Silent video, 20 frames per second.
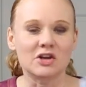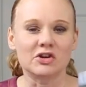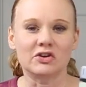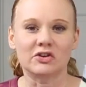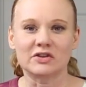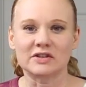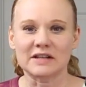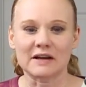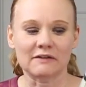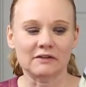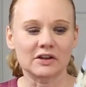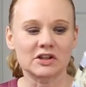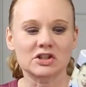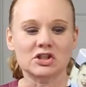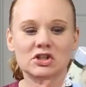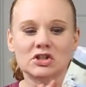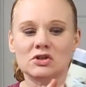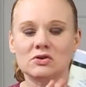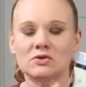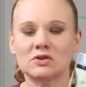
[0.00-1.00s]
You can definitely
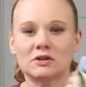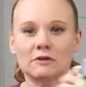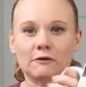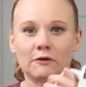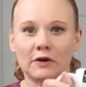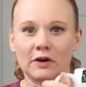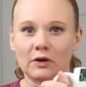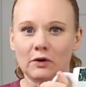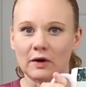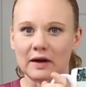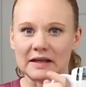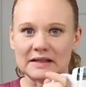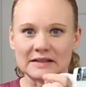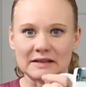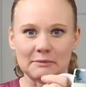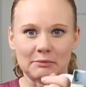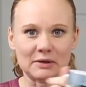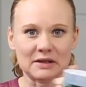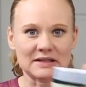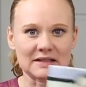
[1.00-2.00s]
just use the free Cricut
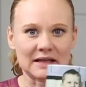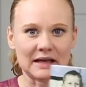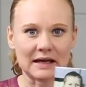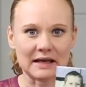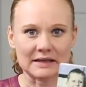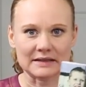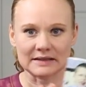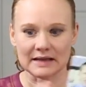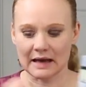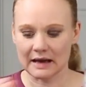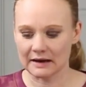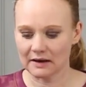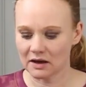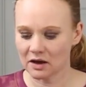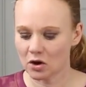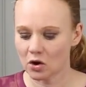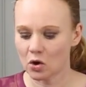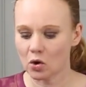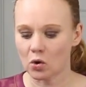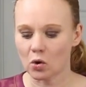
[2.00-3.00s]
templates, like I said,
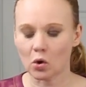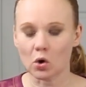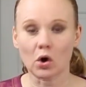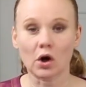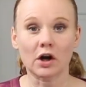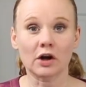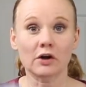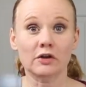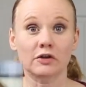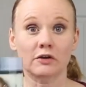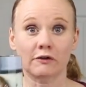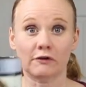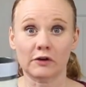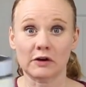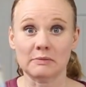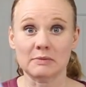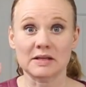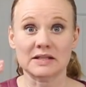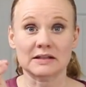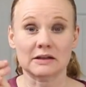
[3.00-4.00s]
or the
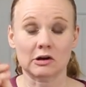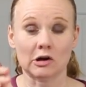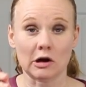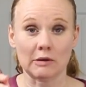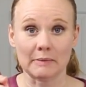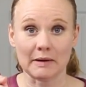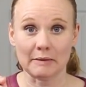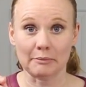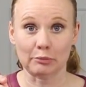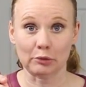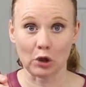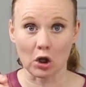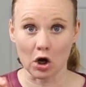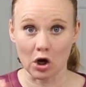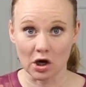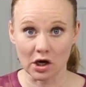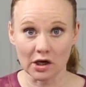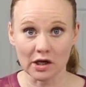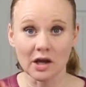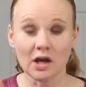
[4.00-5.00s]
freebies that are on my
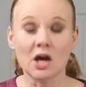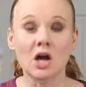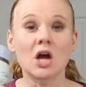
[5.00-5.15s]
blog,